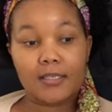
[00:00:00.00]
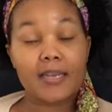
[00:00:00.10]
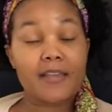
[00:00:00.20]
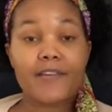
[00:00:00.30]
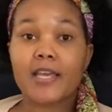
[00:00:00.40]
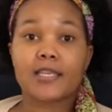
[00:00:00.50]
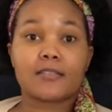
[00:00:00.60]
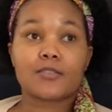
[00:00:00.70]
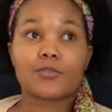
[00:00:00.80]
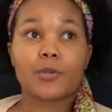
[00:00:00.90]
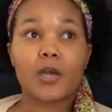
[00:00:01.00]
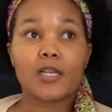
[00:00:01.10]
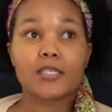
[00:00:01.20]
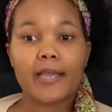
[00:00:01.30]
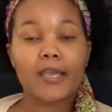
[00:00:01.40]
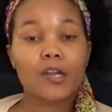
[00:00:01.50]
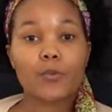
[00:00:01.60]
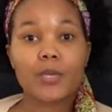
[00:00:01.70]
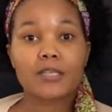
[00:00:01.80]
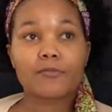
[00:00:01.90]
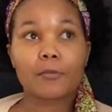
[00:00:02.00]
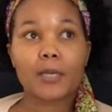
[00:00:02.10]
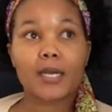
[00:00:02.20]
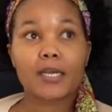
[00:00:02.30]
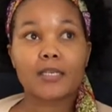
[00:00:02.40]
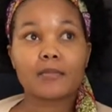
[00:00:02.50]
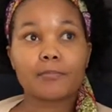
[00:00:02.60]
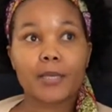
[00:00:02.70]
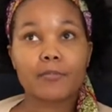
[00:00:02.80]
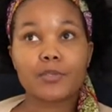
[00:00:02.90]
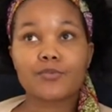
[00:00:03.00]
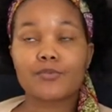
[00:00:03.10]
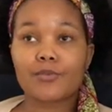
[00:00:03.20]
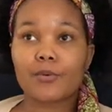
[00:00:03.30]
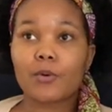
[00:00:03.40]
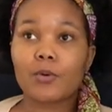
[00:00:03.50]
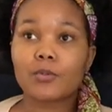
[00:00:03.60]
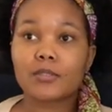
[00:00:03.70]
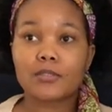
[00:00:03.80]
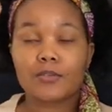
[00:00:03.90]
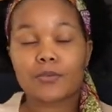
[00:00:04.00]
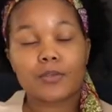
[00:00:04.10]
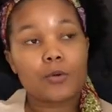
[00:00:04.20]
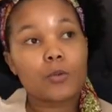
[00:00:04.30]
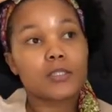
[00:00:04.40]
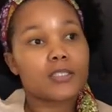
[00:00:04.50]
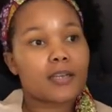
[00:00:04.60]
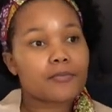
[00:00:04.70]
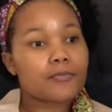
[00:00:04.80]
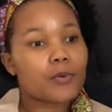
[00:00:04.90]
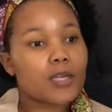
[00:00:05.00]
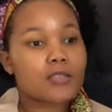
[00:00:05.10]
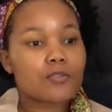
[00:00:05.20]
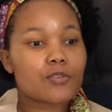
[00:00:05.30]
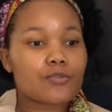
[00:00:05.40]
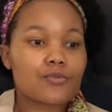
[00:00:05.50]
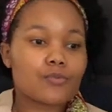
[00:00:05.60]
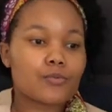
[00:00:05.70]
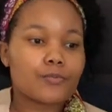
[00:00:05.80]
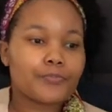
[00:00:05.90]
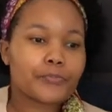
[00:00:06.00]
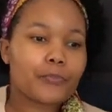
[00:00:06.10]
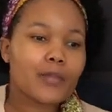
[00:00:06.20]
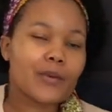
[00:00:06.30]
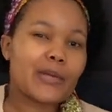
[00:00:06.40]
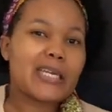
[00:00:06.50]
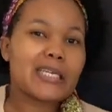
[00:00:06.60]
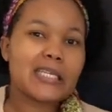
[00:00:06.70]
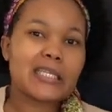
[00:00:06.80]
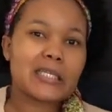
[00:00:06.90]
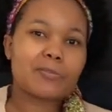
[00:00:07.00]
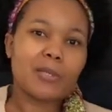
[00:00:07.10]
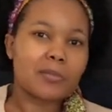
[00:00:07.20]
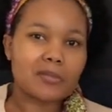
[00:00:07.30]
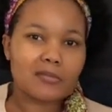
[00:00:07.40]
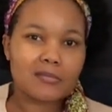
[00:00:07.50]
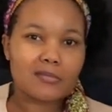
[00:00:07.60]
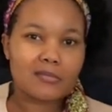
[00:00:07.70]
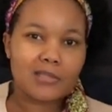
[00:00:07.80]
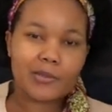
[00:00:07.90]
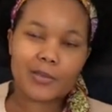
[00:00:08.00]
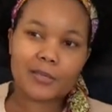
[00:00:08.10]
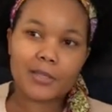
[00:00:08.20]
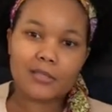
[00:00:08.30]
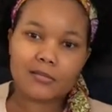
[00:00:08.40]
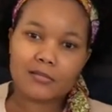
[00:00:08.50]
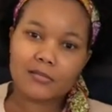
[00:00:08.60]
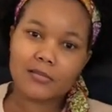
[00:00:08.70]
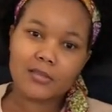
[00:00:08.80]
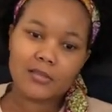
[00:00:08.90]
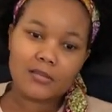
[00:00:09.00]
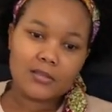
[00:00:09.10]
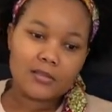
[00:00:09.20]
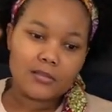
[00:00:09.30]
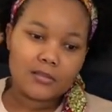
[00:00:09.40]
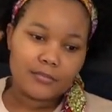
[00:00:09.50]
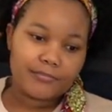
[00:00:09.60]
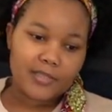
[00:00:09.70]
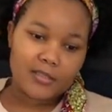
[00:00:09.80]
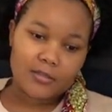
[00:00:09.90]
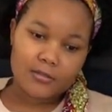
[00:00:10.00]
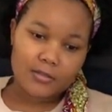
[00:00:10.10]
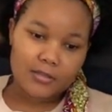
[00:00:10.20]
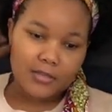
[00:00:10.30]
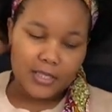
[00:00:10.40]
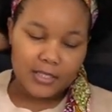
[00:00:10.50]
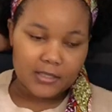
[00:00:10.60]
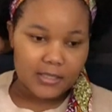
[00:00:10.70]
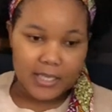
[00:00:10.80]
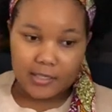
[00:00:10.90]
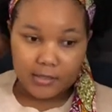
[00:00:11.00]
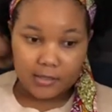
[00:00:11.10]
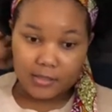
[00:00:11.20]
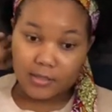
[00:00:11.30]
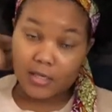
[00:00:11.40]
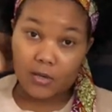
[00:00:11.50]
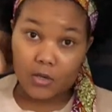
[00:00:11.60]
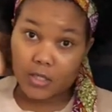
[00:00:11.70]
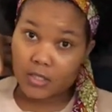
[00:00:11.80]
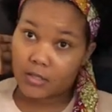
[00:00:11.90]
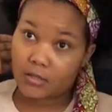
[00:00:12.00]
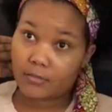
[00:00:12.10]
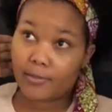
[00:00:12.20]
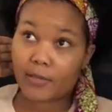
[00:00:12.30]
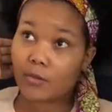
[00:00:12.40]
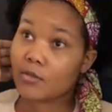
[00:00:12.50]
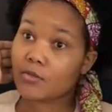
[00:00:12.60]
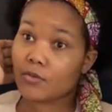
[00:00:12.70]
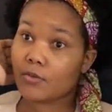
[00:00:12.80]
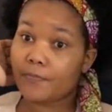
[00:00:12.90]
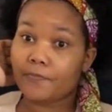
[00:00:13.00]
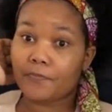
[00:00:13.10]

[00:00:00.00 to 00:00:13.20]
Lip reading: it never ends, to be honest. I cannot wait for my baby to grow old, you know, old enough for us not to really need these people. You know what I mean? Because, guys, it's a lot. But also,